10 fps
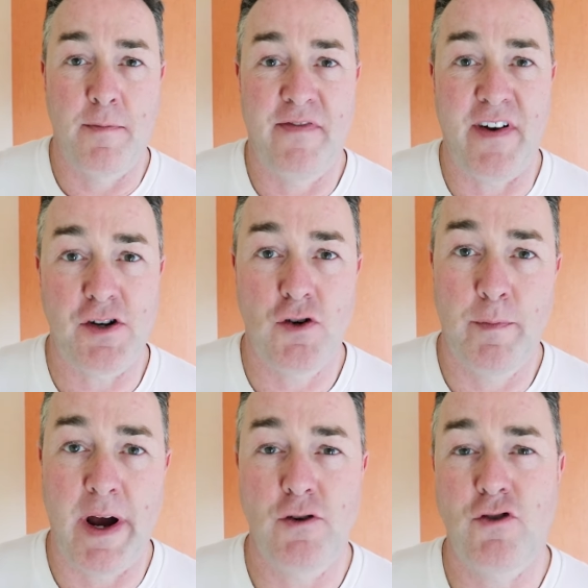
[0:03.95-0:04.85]
the professional
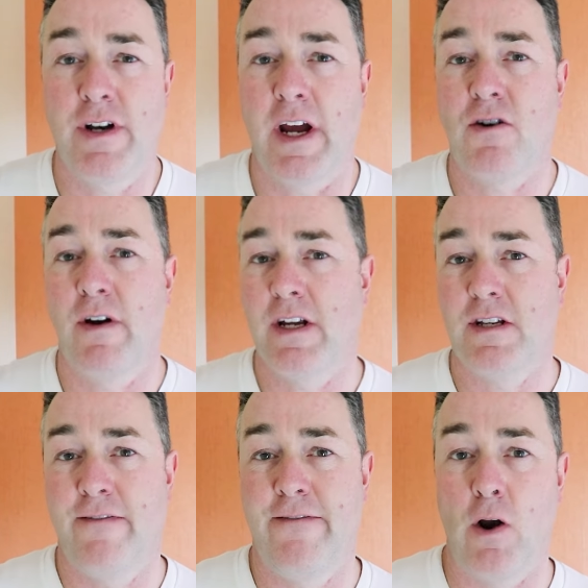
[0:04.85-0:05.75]
painter and
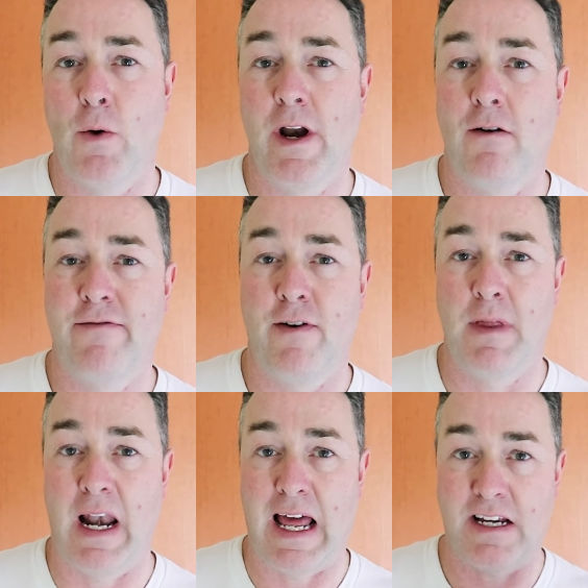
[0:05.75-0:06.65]
decorator, following on from
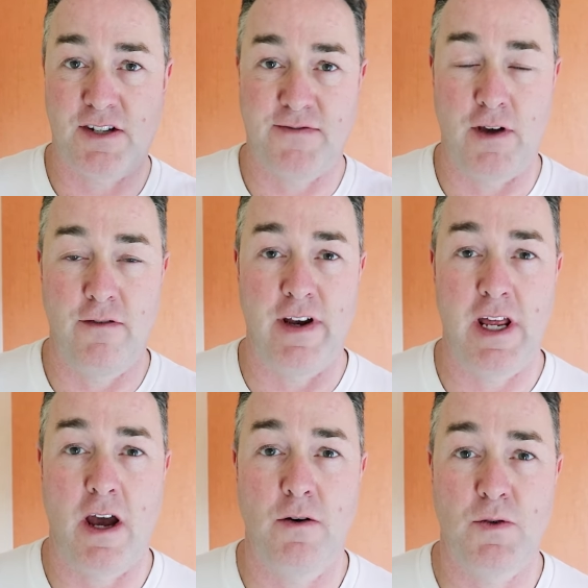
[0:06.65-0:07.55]
the last few
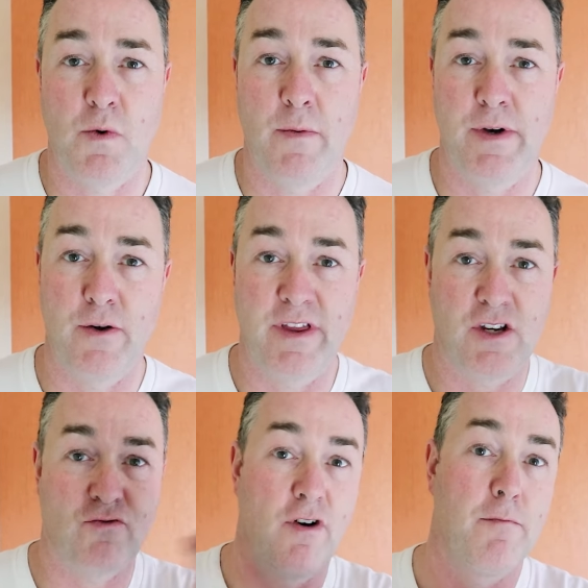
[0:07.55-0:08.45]
videos where we're doing
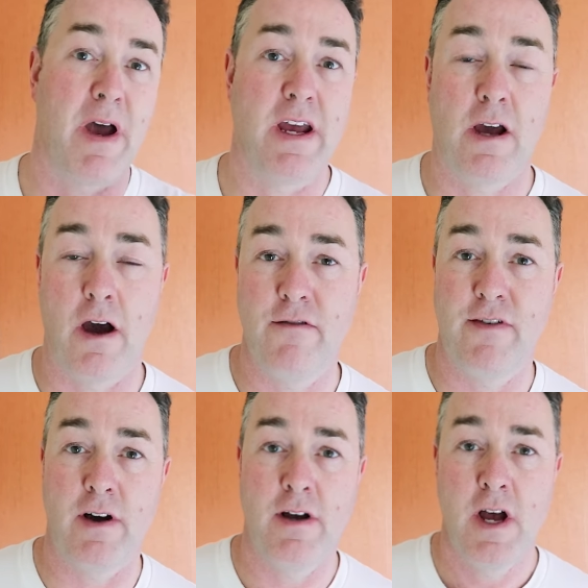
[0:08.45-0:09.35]
this room
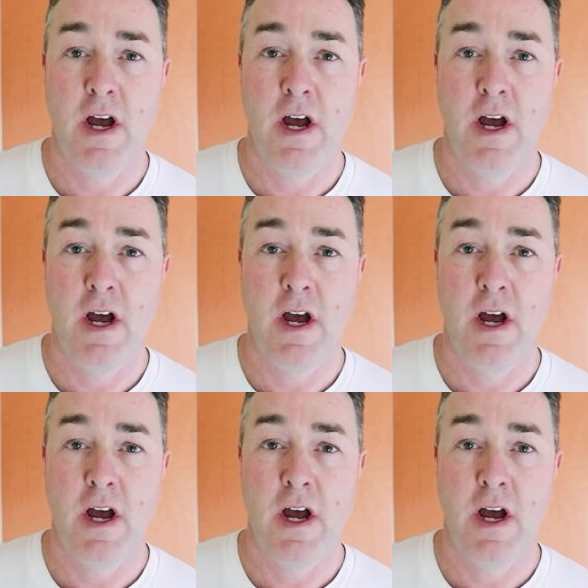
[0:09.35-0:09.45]
makeover.